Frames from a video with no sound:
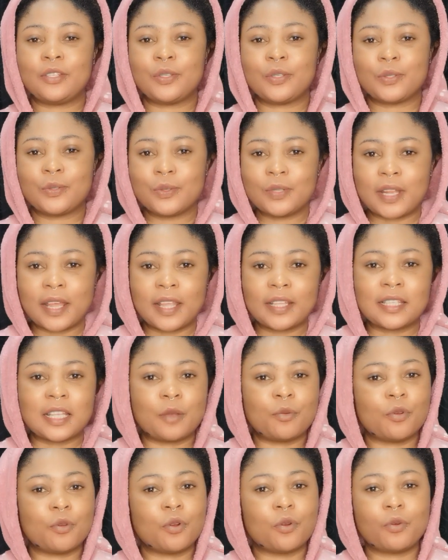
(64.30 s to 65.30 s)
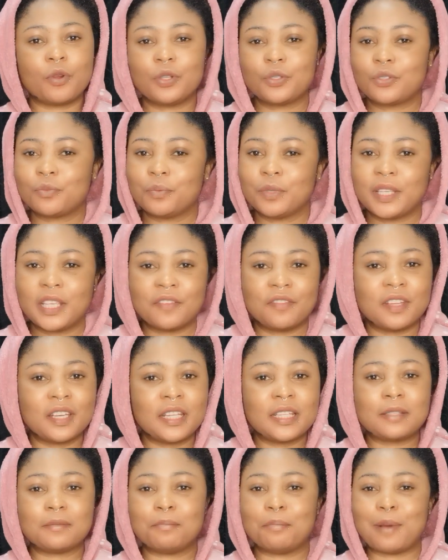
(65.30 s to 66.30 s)
students and we are going to be giving
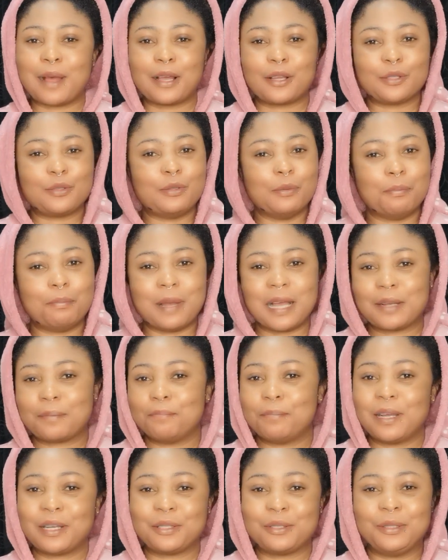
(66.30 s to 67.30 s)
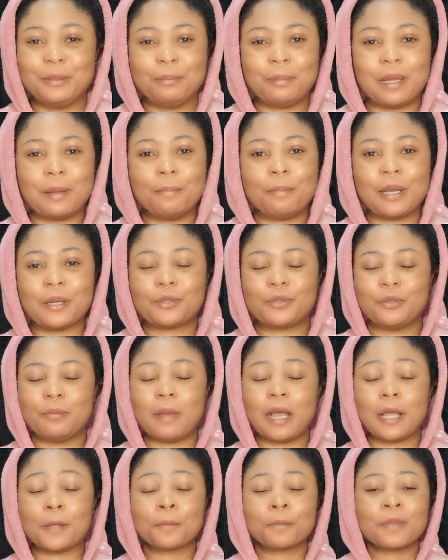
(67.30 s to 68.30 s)
it back to back.
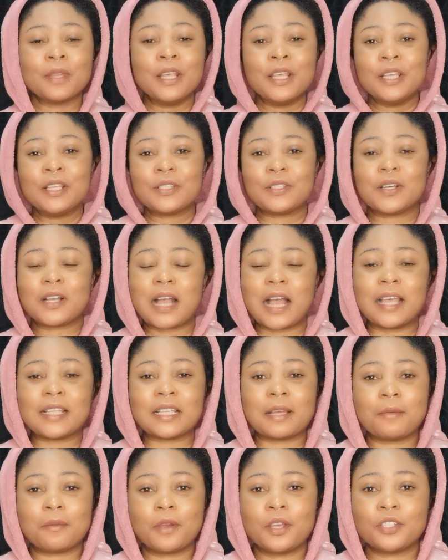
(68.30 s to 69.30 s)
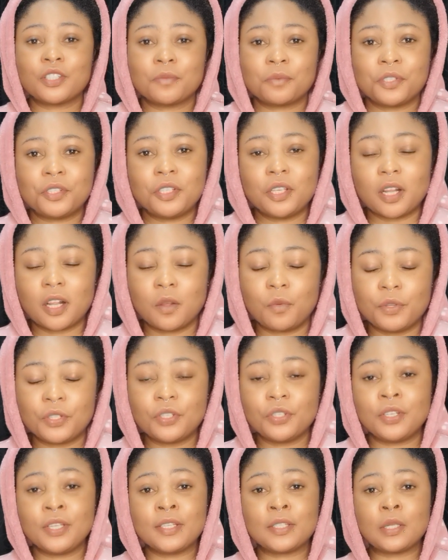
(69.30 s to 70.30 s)
So guys, I'm going to be sharing with
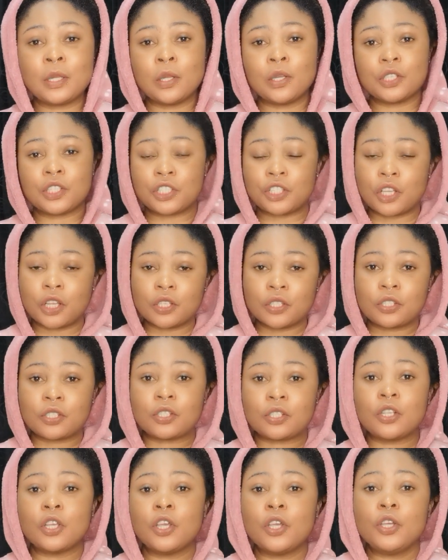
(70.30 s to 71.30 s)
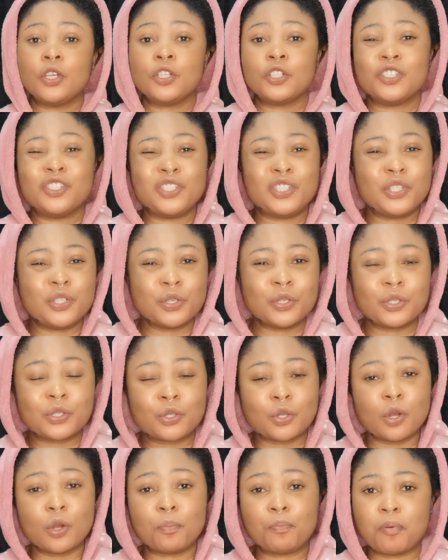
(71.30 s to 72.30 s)
you these lotions due
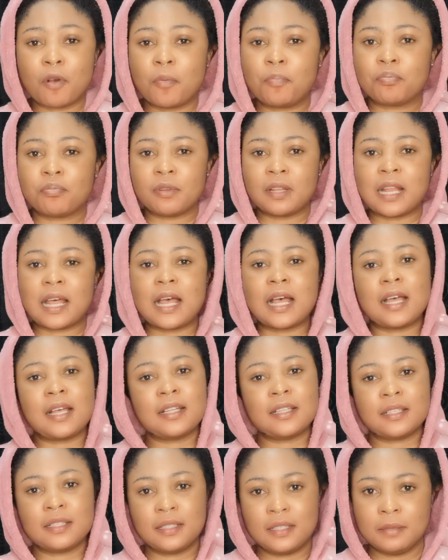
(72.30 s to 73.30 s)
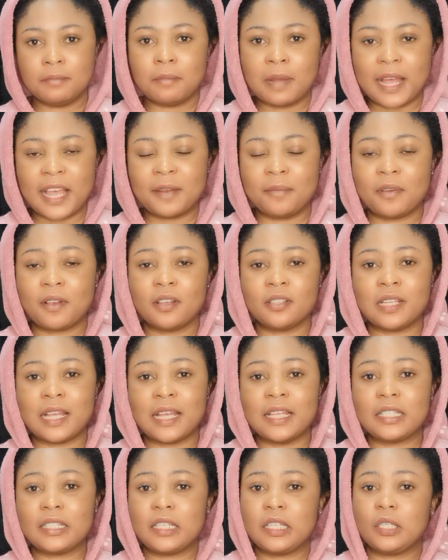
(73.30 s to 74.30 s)
to popular demand, because
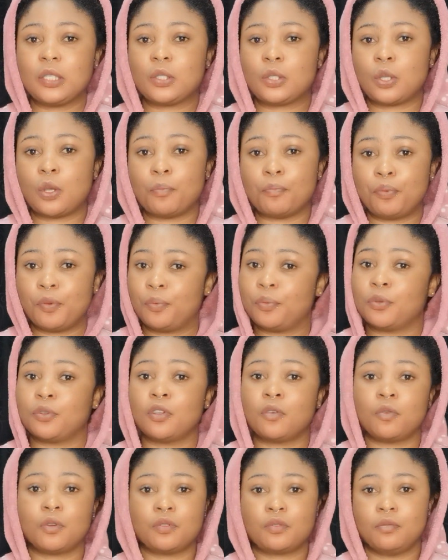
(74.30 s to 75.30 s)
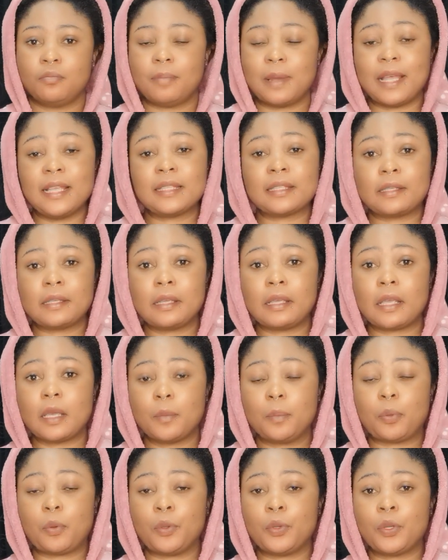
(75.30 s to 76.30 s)
I see some people don't want to buy
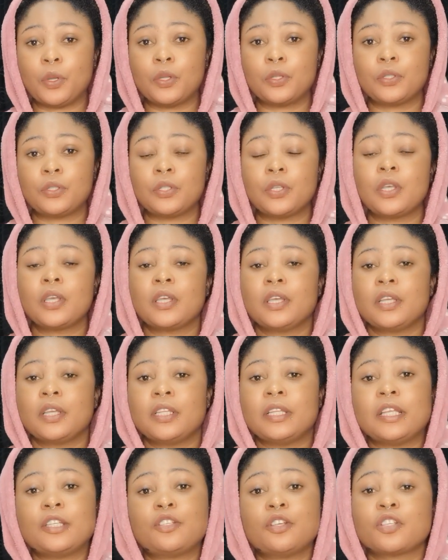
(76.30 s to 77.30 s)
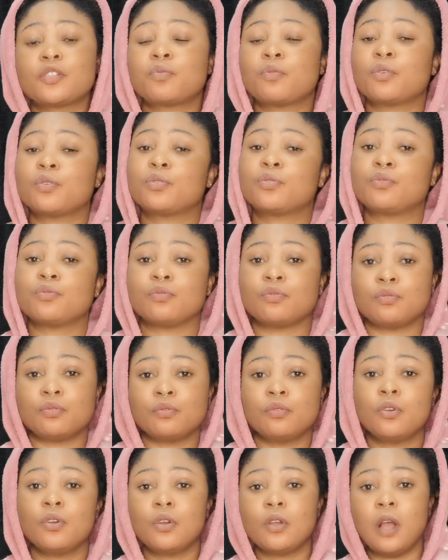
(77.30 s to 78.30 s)
skincare products. They just want
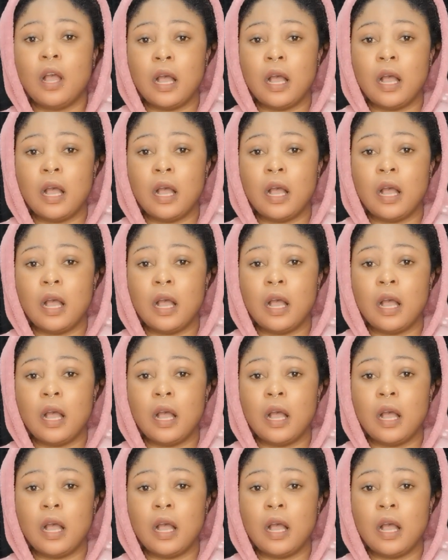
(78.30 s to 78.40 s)
to